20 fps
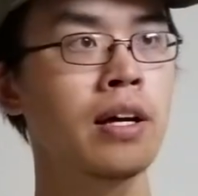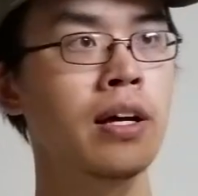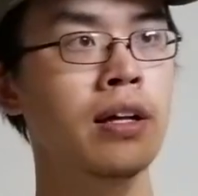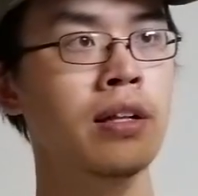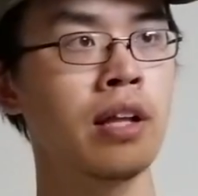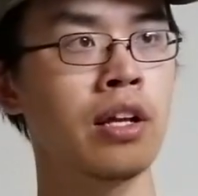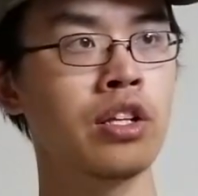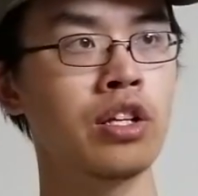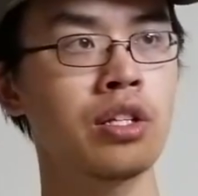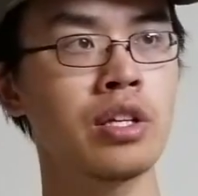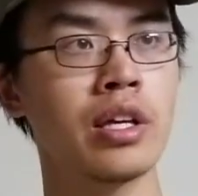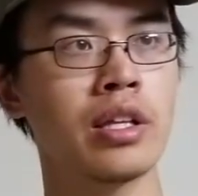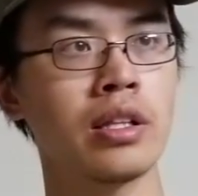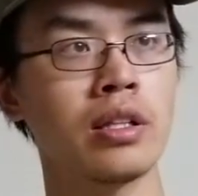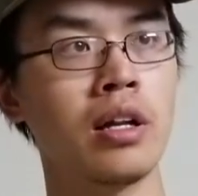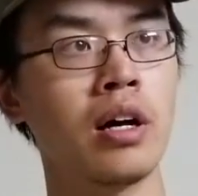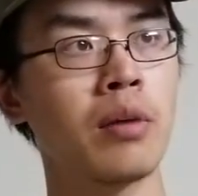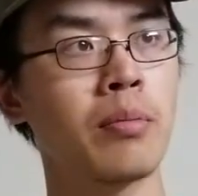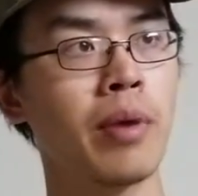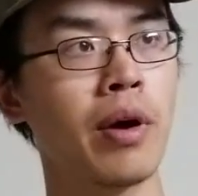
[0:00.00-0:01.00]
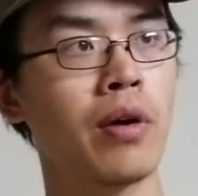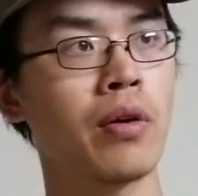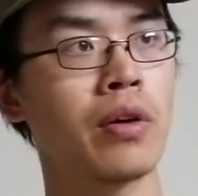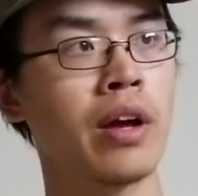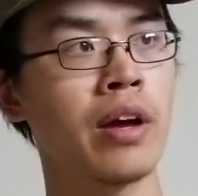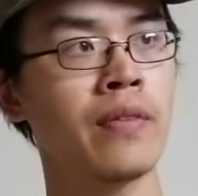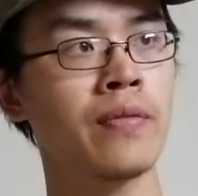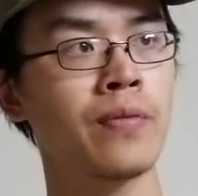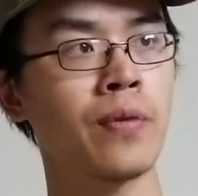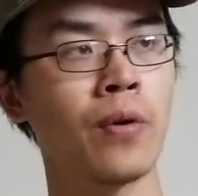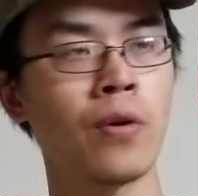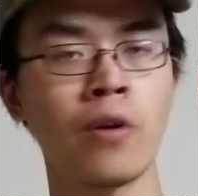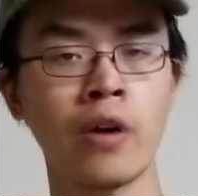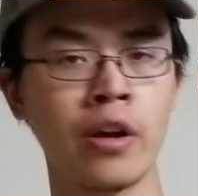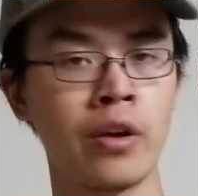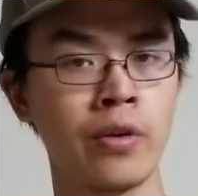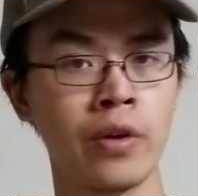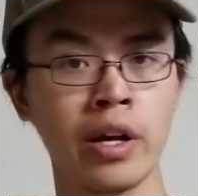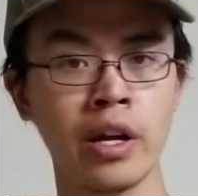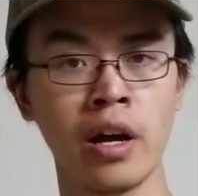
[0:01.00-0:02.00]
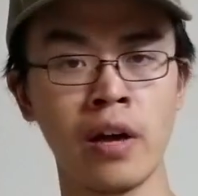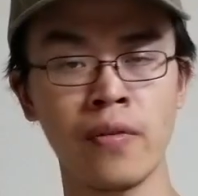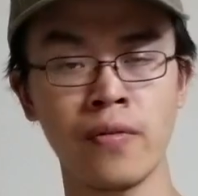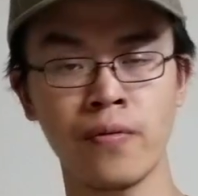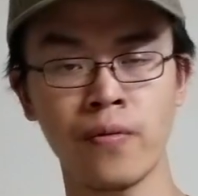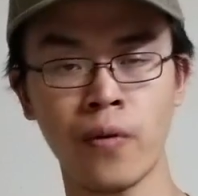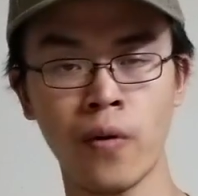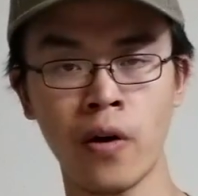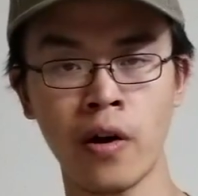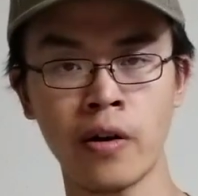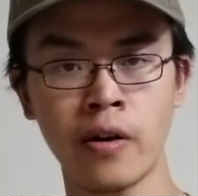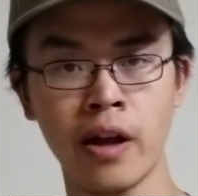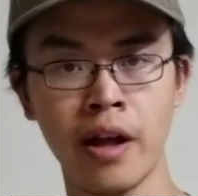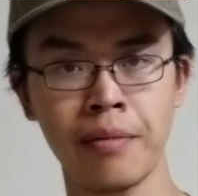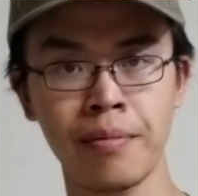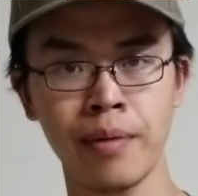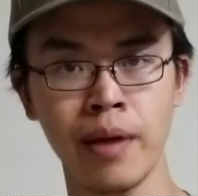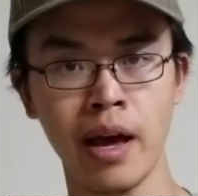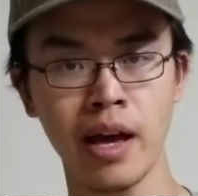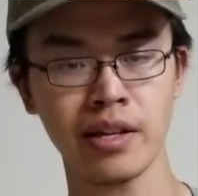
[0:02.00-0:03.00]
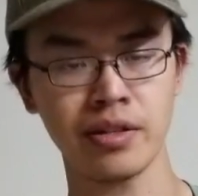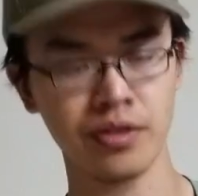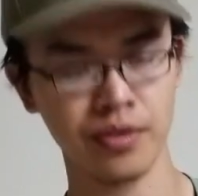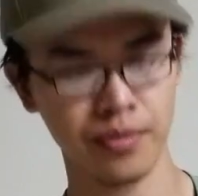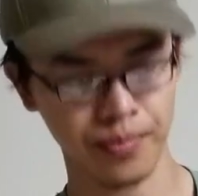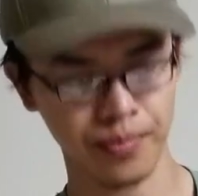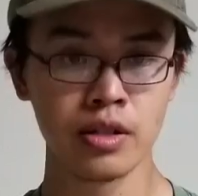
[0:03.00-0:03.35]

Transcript: then just get the long barreled M4 and you'll get a 400 FPS.